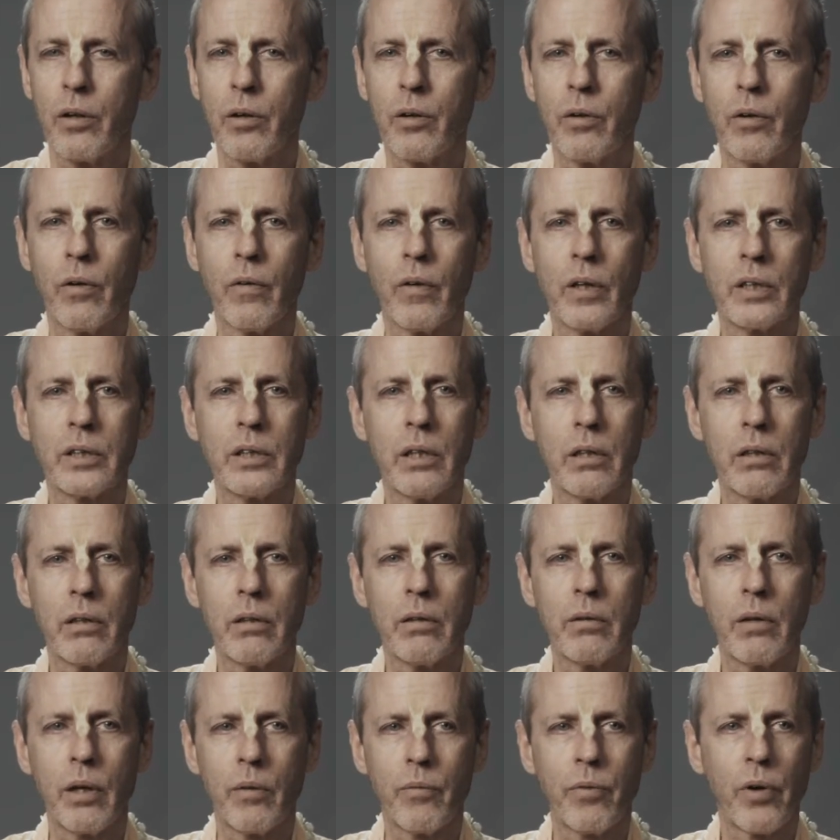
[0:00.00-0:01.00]
Guru Maharaj
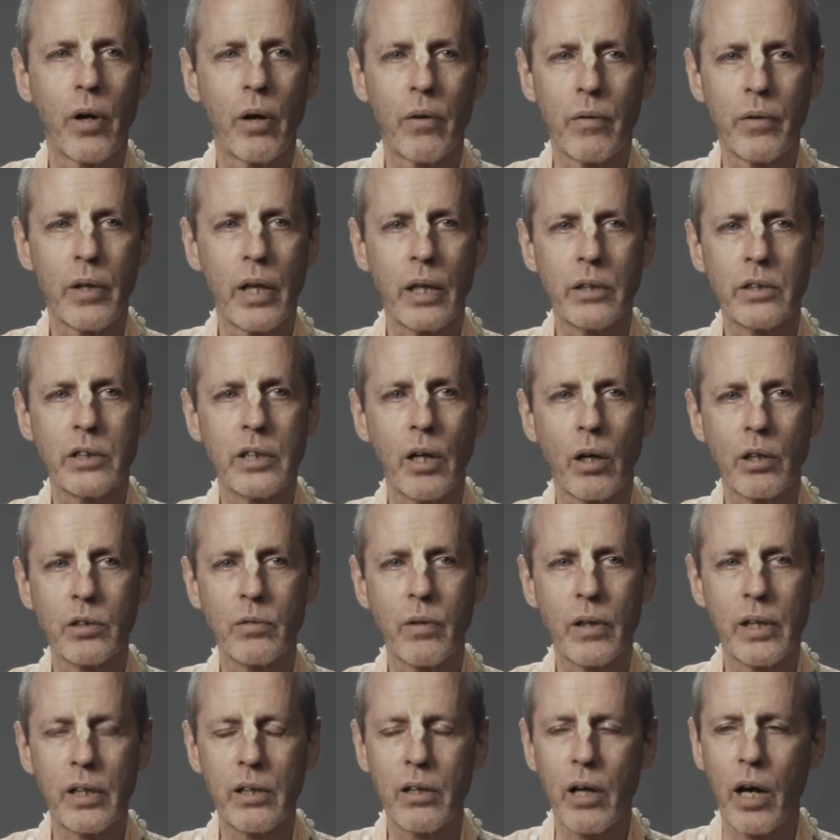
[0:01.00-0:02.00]
said that
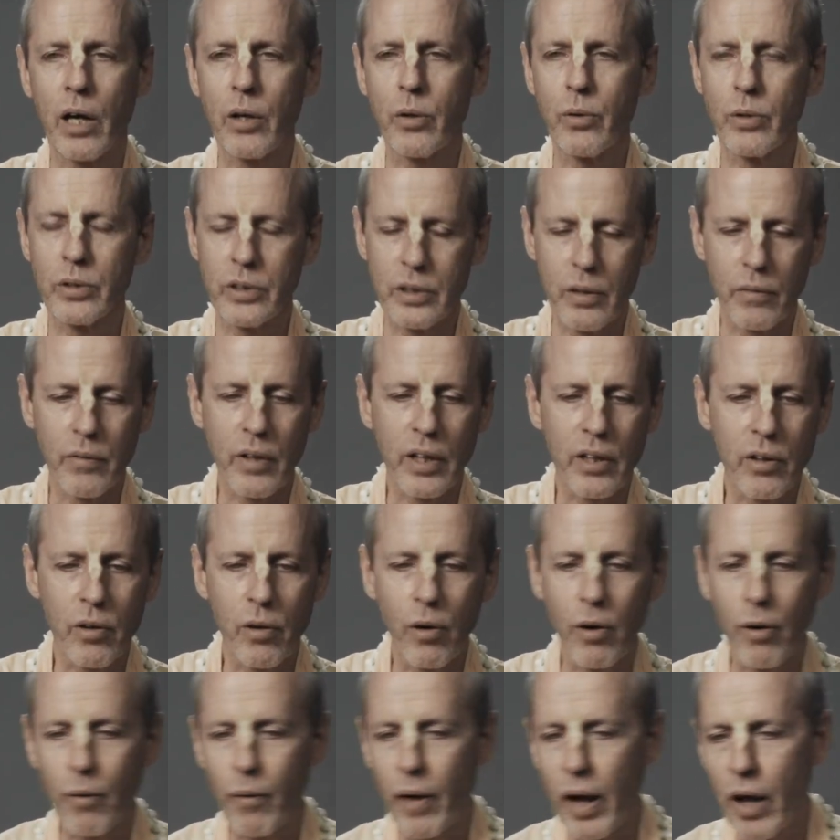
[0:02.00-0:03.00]
Saraswati Thakur was something to
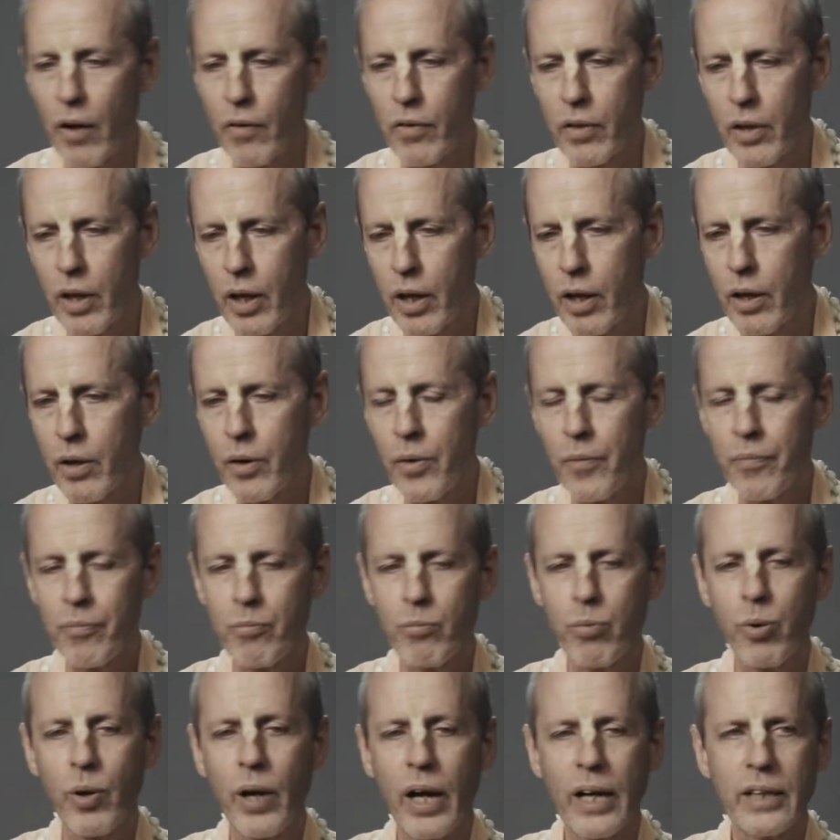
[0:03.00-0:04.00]
go around the
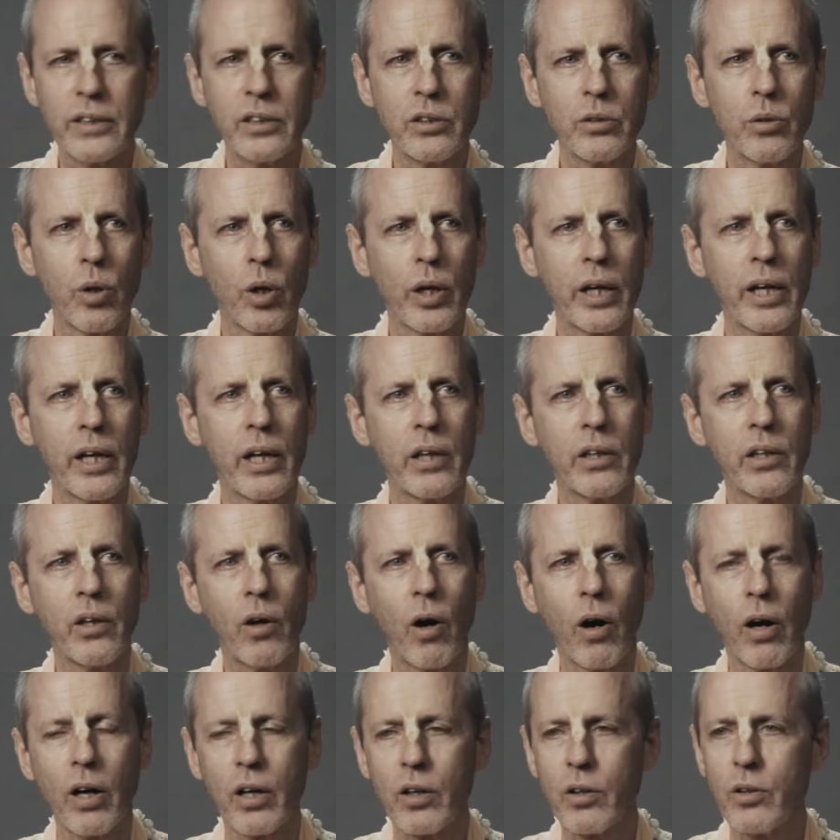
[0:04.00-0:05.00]
press looking at the
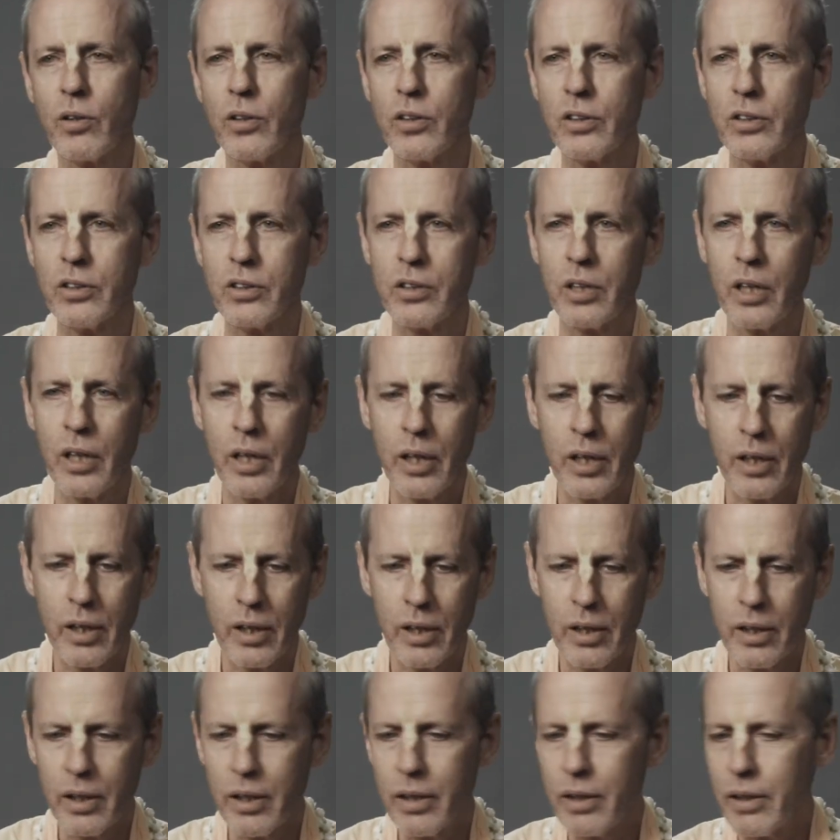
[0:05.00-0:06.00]
articles,
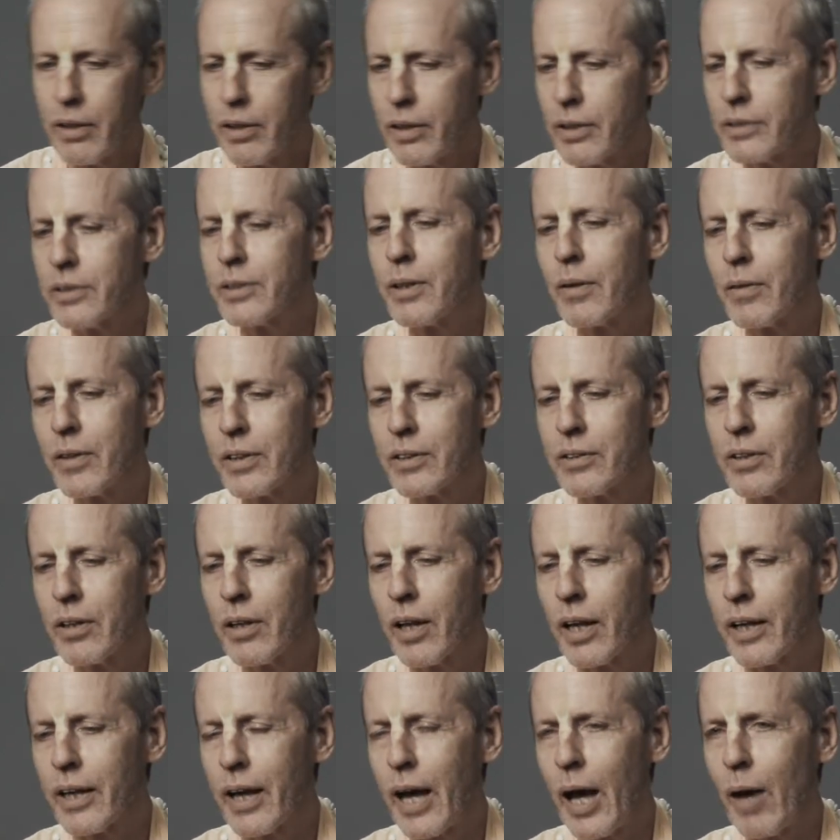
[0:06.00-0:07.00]
and suddenly saying
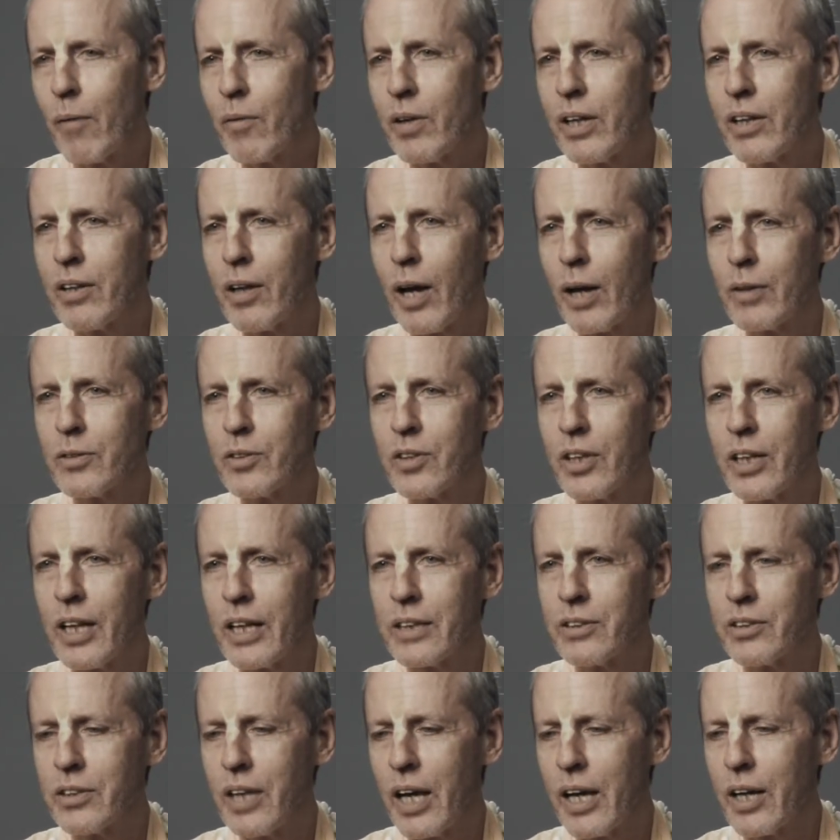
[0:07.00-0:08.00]
like, how many times did
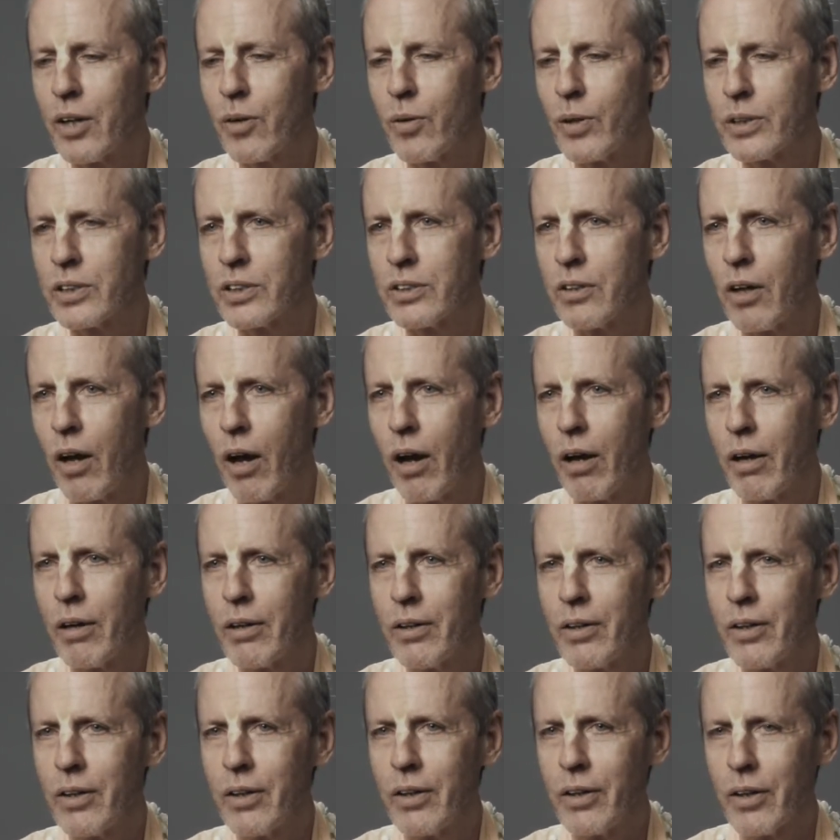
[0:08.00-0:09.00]
they say Krishna?
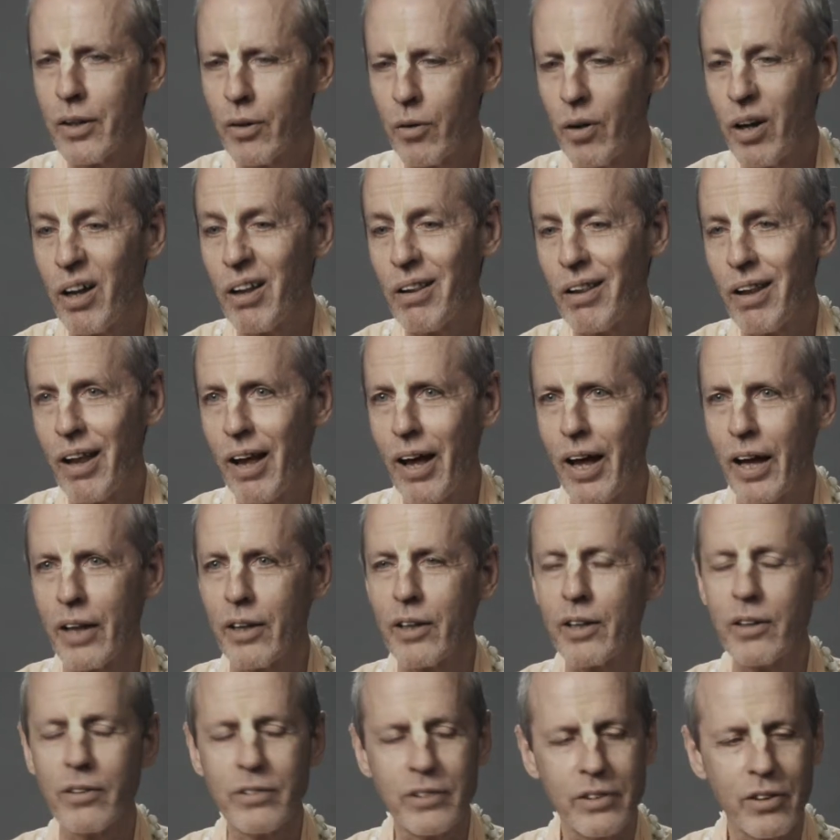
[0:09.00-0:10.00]
You go, a
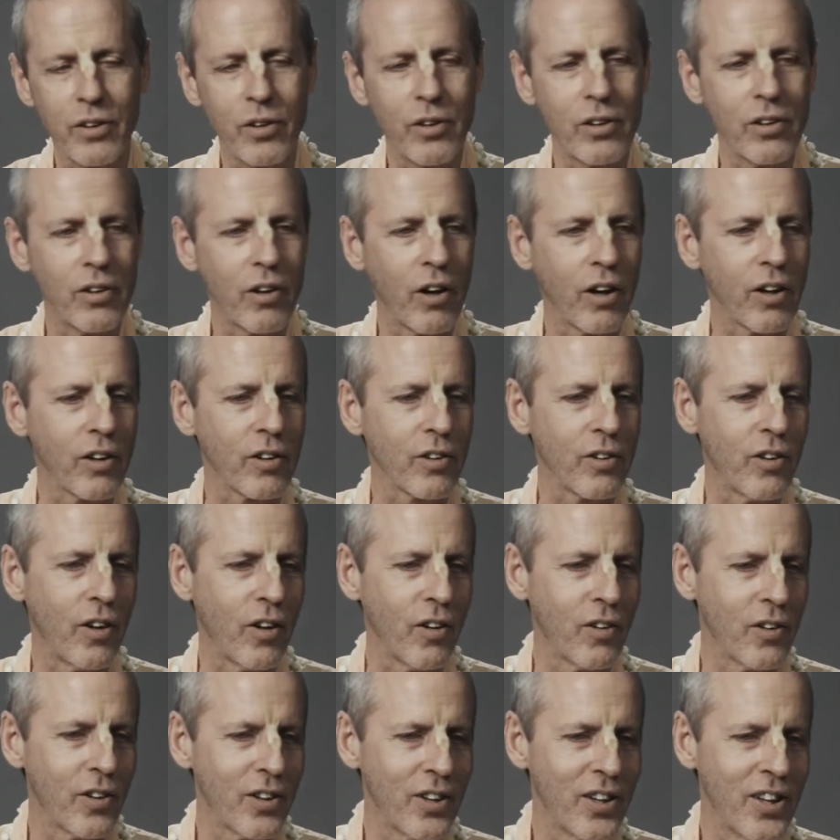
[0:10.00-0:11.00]
lot. You know, it's a good
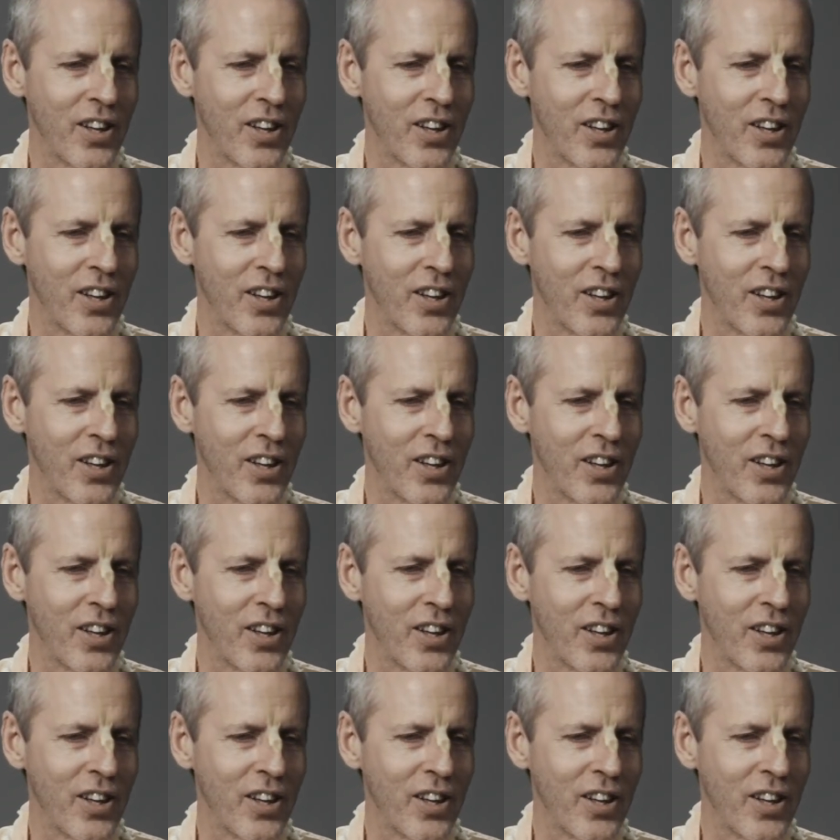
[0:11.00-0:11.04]
article.